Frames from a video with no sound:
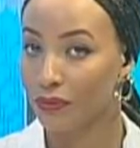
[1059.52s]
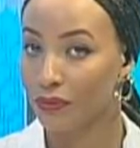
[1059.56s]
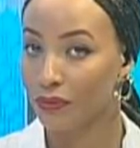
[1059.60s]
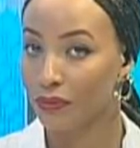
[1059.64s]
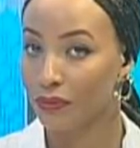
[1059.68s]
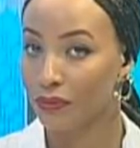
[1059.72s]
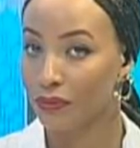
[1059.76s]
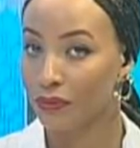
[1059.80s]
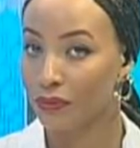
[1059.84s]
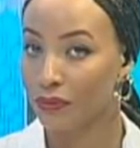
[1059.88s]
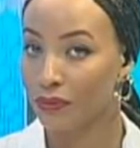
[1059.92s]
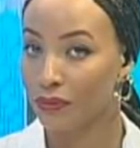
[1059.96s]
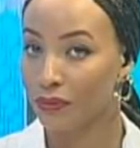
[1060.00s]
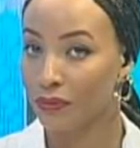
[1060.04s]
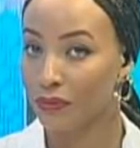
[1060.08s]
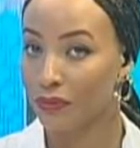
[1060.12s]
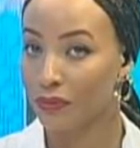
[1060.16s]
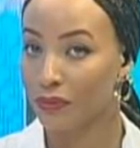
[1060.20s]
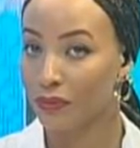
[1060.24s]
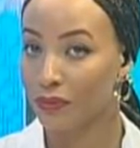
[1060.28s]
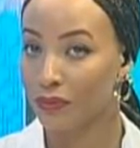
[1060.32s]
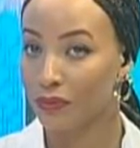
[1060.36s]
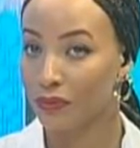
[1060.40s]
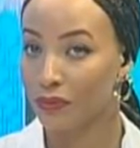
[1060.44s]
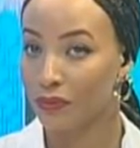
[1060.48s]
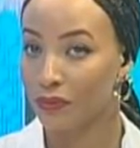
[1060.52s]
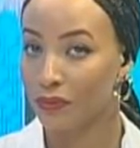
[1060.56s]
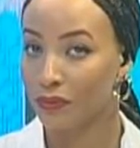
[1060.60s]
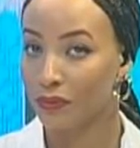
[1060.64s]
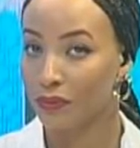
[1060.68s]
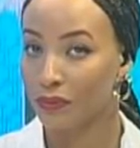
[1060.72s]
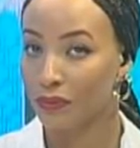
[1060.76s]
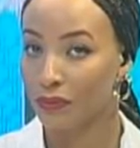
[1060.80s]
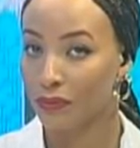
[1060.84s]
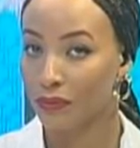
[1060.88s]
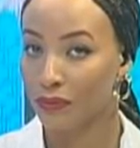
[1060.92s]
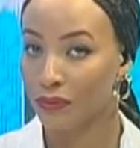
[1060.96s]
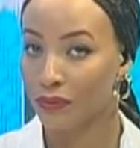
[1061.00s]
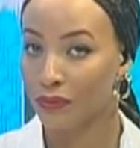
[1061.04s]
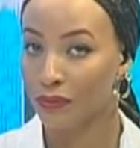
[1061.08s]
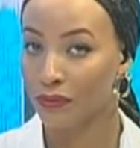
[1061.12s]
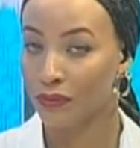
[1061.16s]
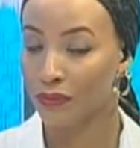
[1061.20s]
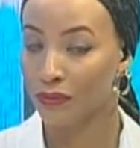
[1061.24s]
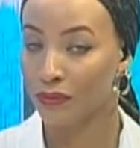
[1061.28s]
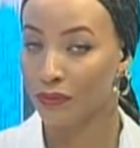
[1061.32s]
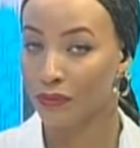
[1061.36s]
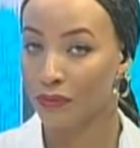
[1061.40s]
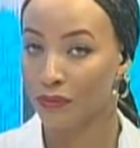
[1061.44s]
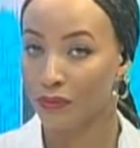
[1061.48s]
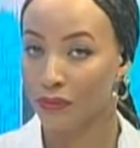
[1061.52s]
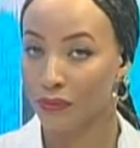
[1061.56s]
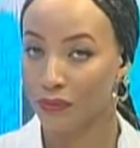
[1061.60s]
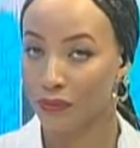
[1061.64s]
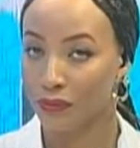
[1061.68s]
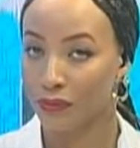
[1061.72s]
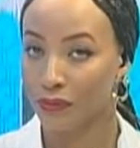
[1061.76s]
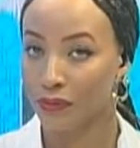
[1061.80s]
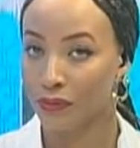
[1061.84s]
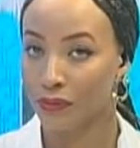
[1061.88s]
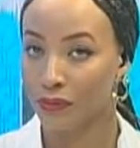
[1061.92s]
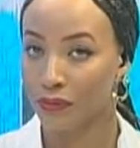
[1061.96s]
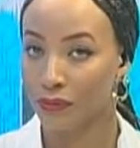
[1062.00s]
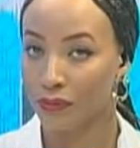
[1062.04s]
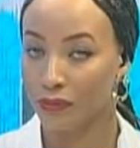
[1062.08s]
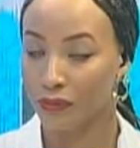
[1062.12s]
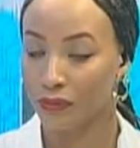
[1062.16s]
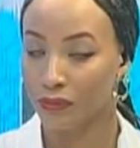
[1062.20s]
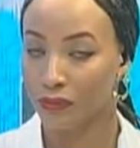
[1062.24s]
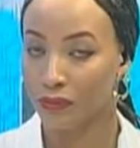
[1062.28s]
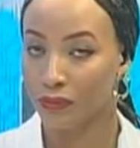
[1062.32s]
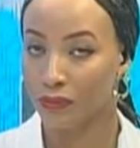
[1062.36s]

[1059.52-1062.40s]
[no speech]